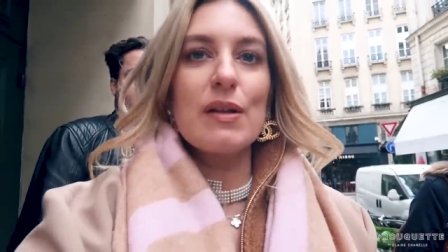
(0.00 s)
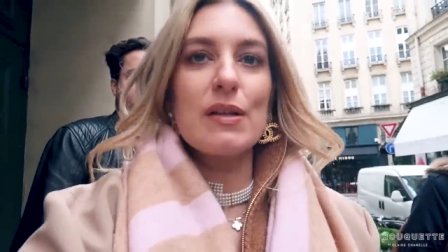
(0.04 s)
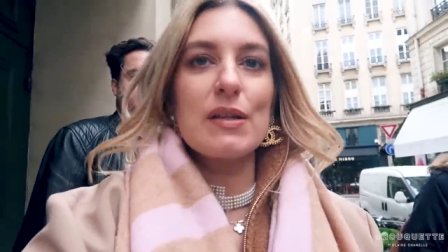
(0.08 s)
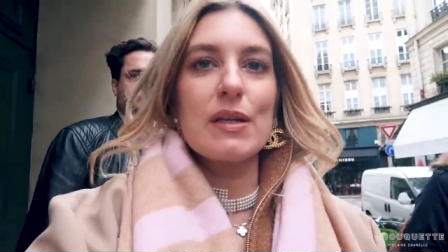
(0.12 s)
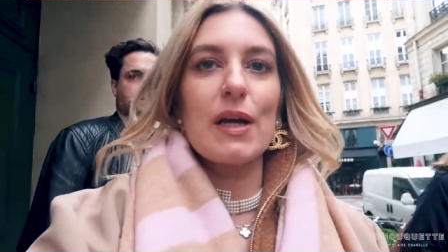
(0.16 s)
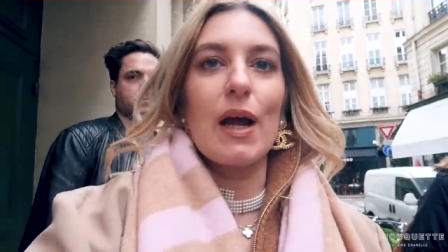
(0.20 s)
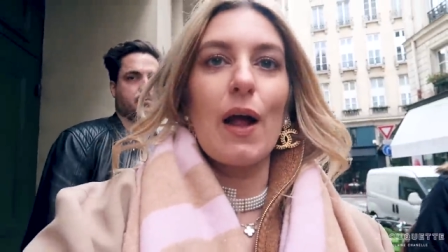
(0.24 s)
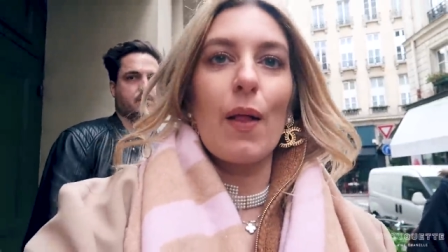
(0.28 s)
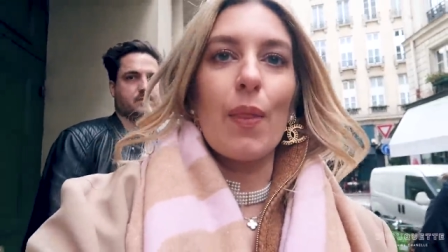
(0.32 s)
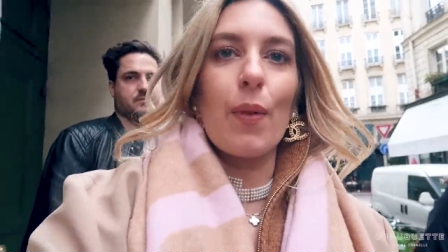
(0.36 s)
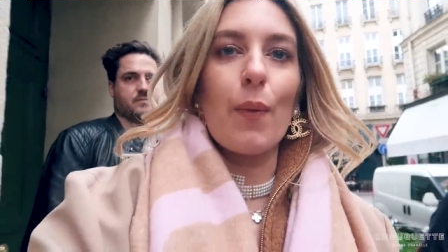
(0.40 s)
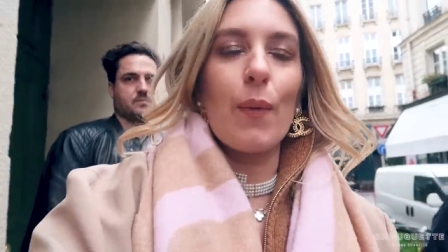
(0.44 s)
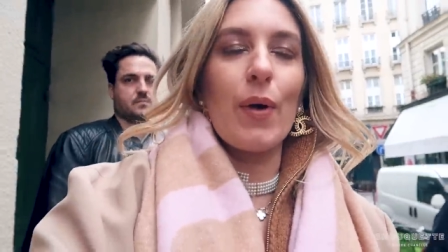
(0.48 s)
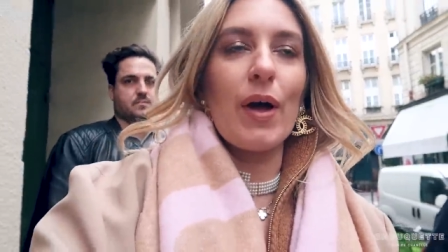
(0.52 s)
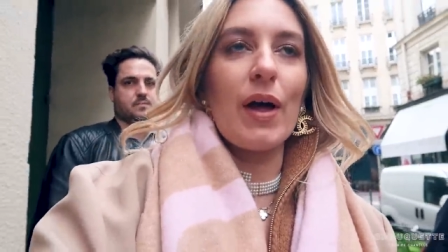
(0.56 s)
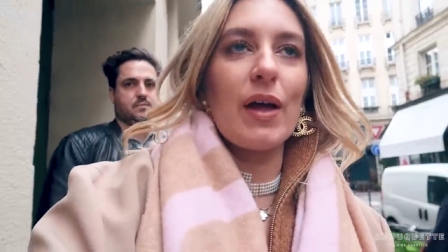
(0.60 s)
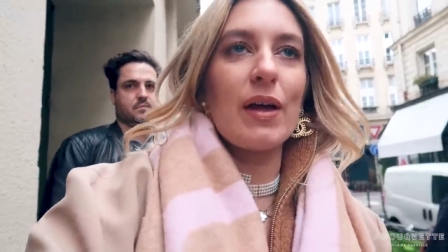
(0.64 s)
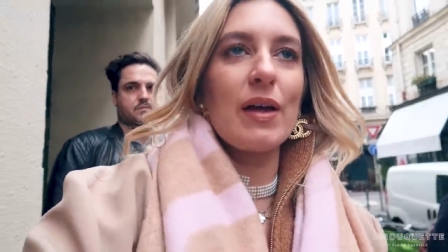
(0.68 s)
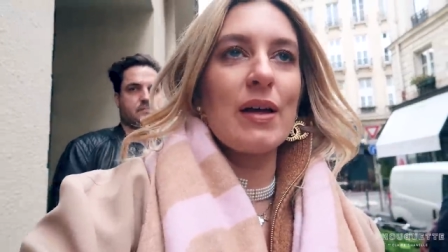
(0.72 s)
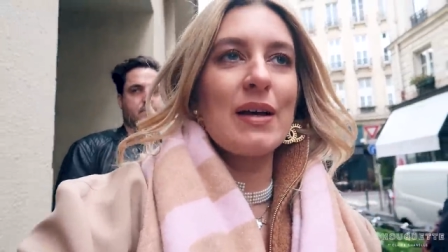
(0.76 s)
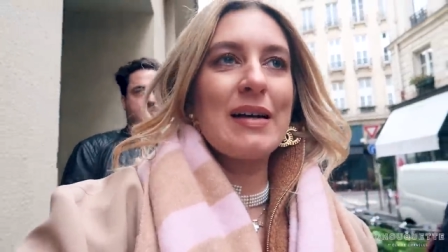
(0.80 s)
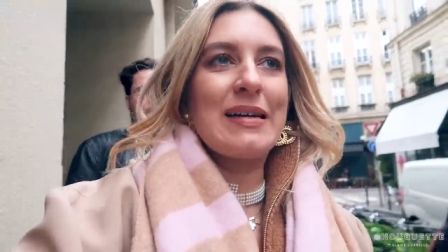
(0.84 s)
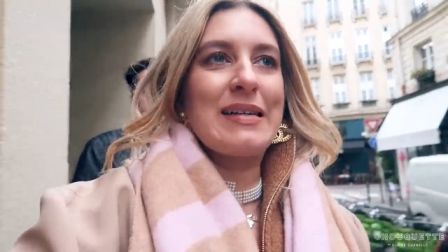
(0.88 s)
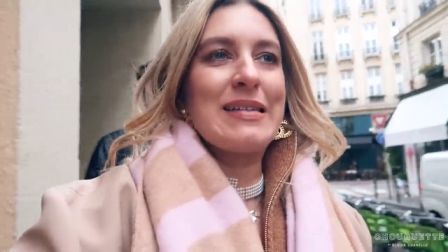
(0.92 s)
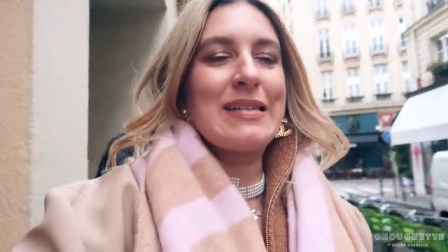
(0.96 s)
it out of the
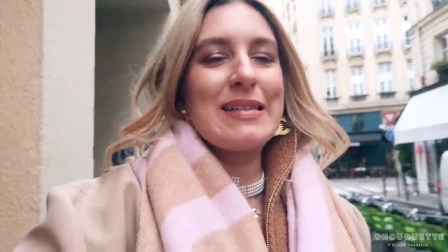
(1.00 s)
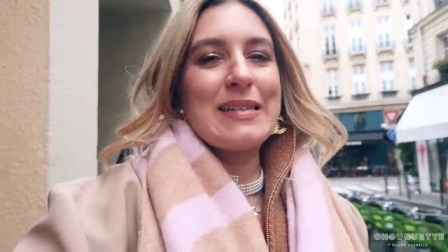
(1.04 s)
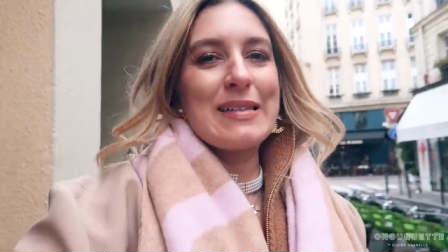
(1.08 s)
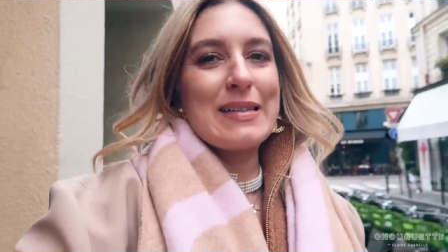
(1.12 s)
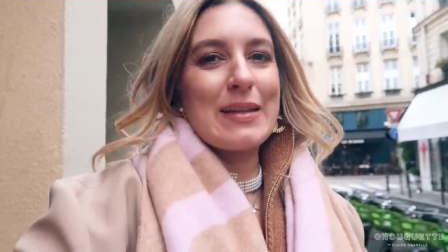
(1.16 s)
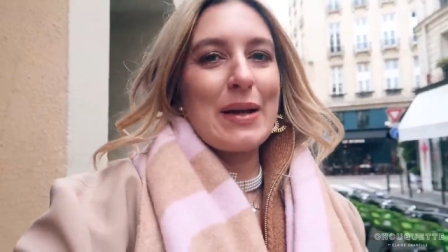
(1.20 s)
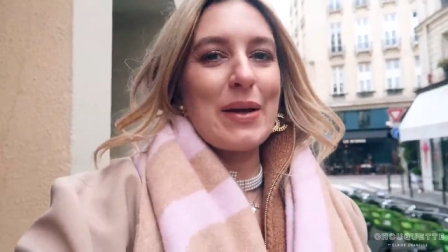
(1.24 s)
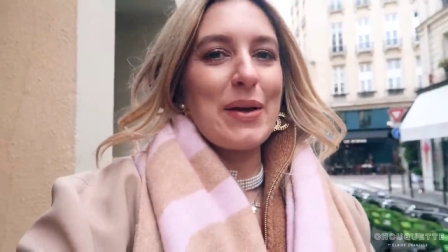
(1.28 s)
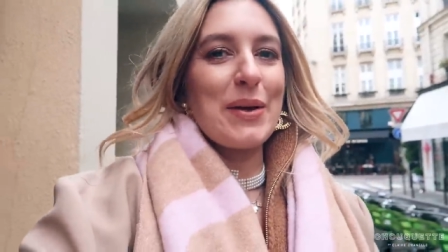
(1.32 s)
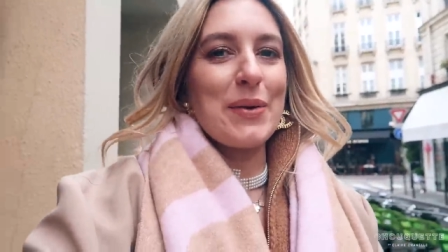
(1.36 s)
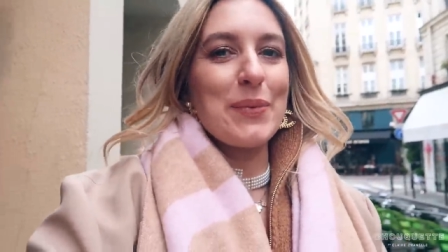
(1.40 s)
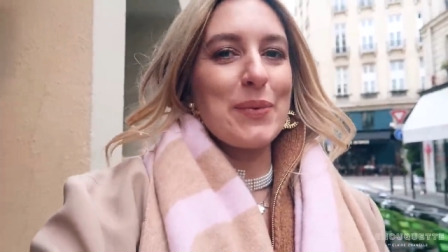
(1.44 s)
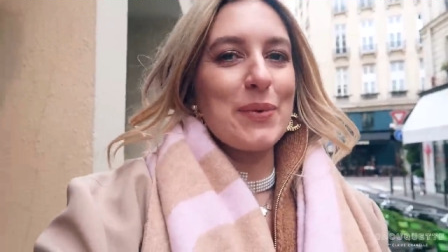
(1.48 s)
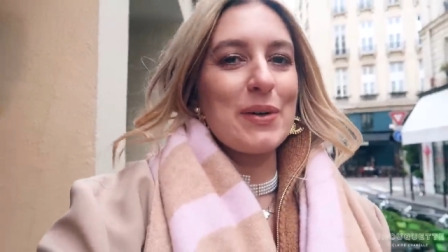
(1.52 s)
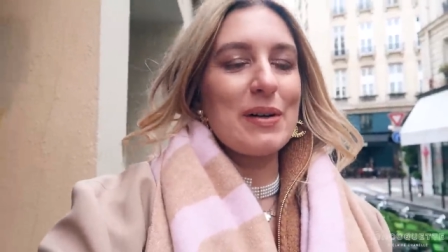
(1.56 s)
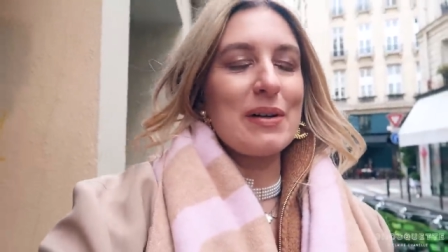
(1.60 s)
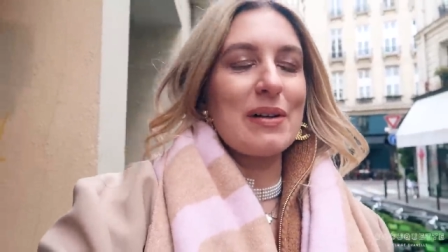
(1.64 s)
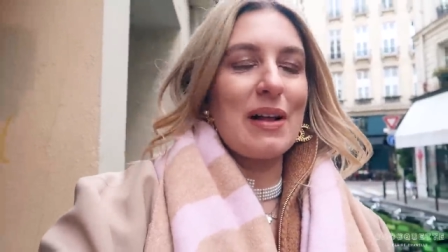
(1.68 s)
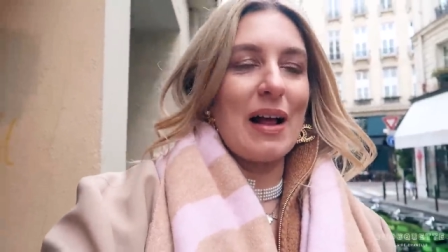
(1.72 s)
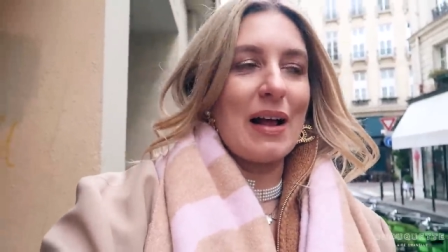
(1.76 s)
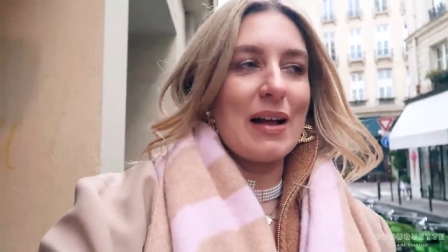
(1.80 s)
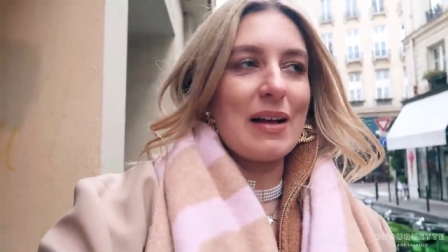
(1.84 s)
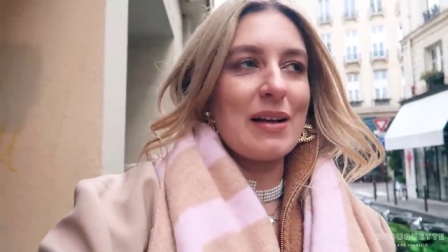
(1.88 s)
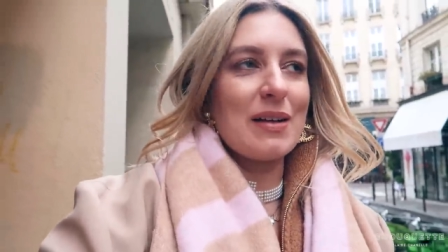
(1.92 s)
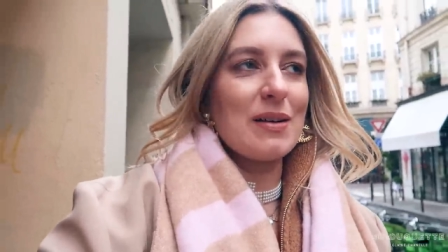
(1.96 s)

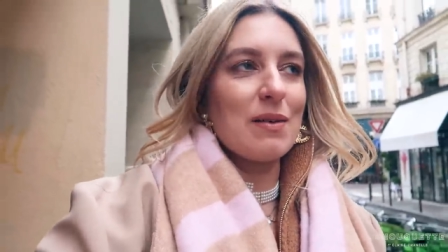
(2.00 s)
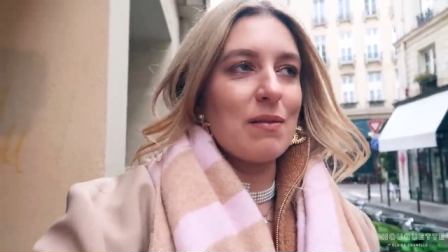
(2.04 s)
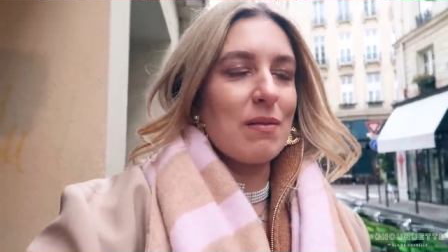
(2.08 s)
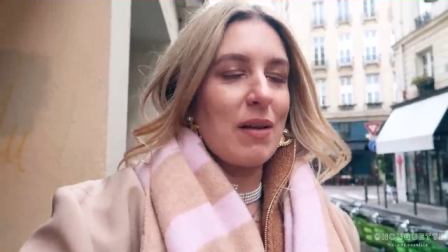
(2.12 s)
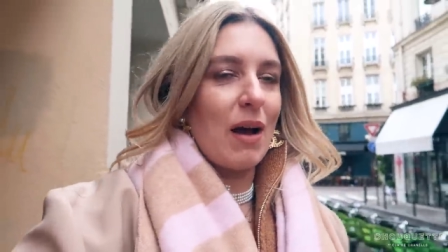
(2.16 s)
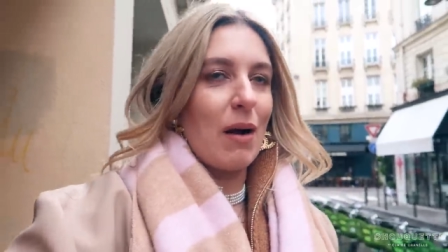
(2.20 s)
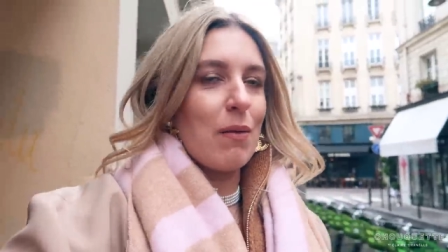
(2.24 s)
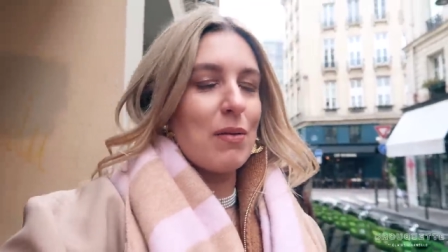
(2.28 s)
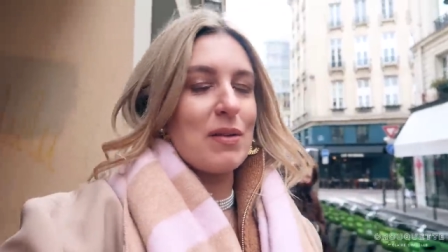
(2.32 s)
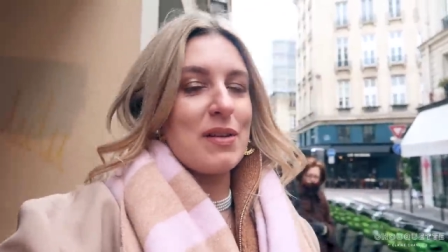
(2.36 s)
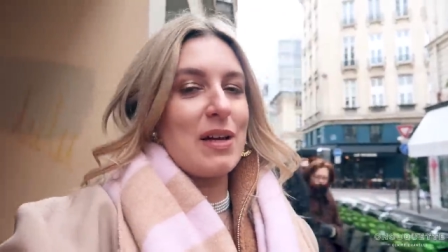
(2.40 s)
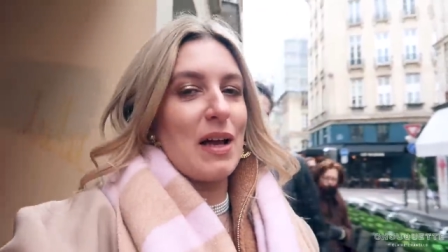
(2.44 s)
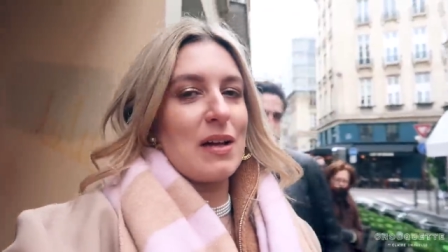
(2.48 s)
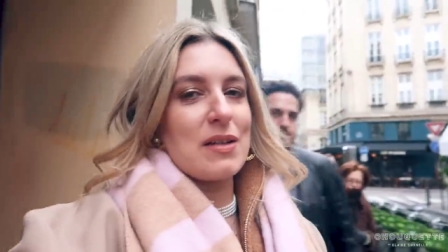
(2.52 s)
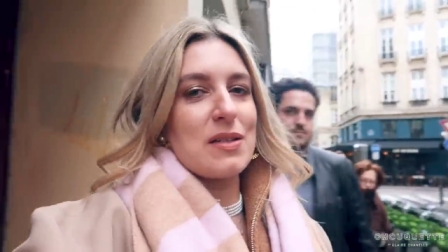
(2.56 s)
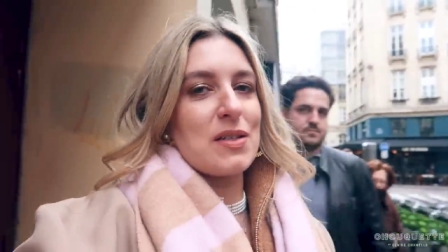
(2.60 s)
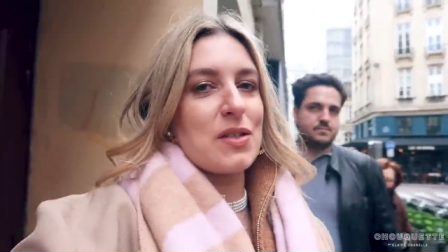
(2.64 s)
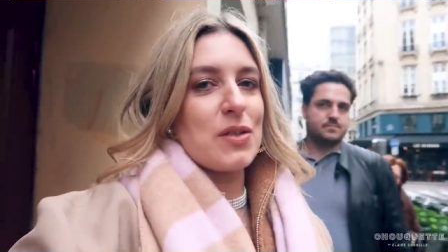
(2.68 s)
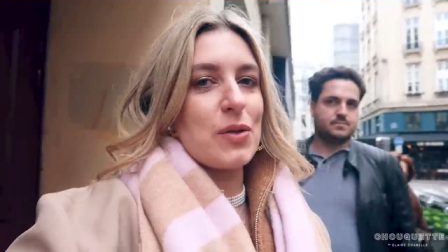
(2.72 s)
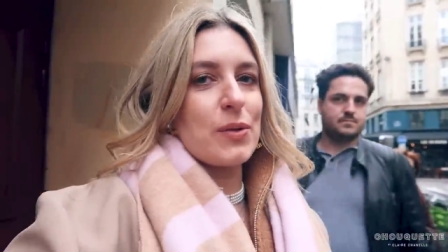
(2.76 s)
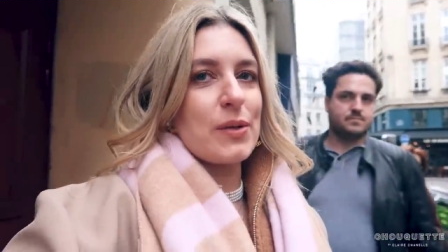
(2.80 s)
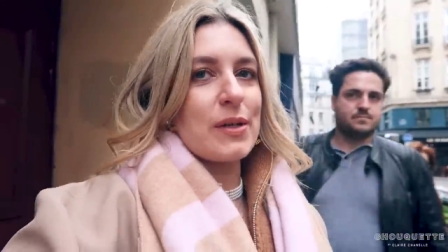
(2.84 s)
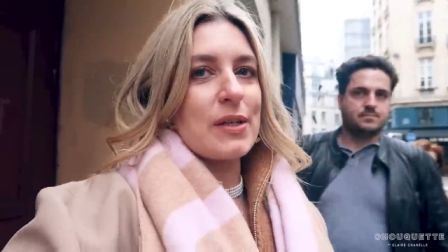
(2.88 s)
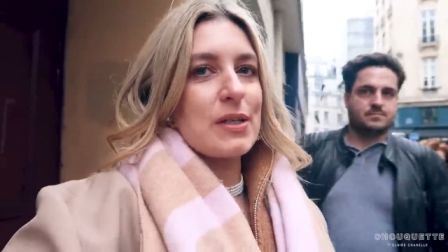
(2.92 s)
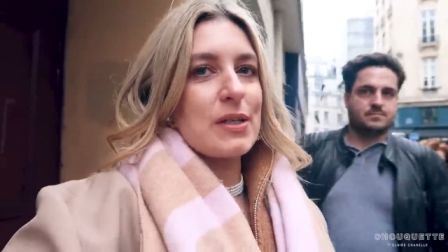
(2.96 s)
way. That's too